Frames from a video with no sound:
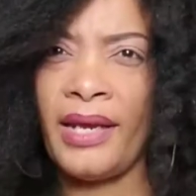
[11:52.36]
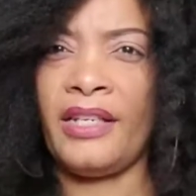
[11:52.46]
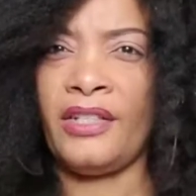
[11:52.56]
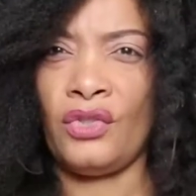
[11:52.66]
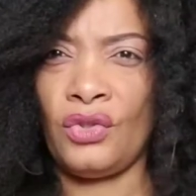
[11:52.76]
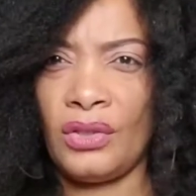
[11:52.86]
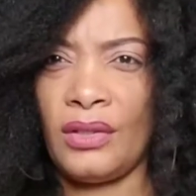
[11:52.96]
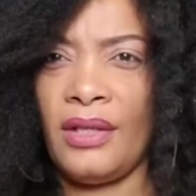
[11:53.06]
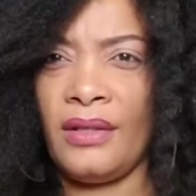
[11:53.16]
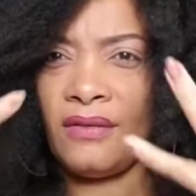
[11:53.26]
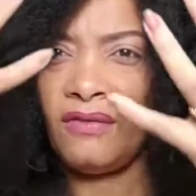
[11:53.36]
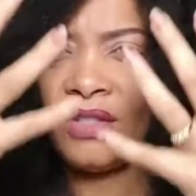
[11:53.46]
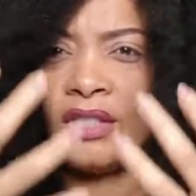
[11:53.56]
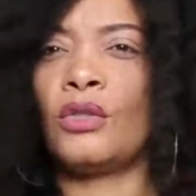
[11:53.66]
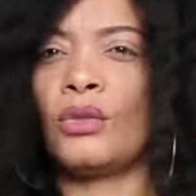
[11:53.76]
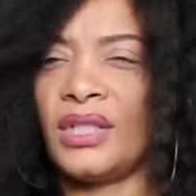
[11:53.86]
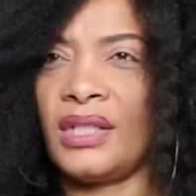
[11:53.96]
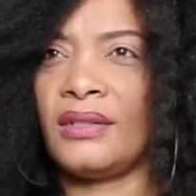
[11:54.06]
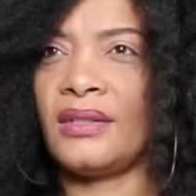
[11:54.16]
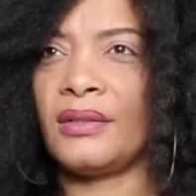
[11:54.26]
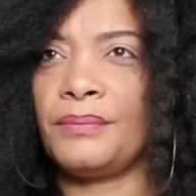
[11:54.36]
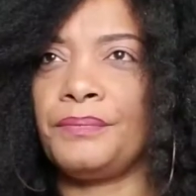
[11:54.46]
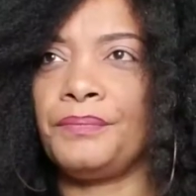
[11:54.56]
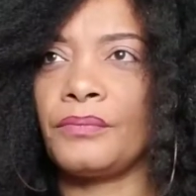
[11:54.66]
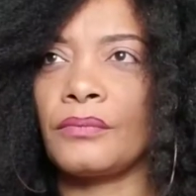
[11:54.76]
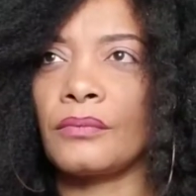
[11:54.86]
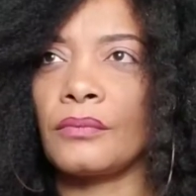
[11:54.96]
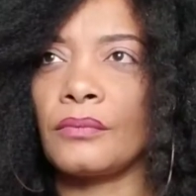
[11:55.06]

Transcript: change in the physical sense.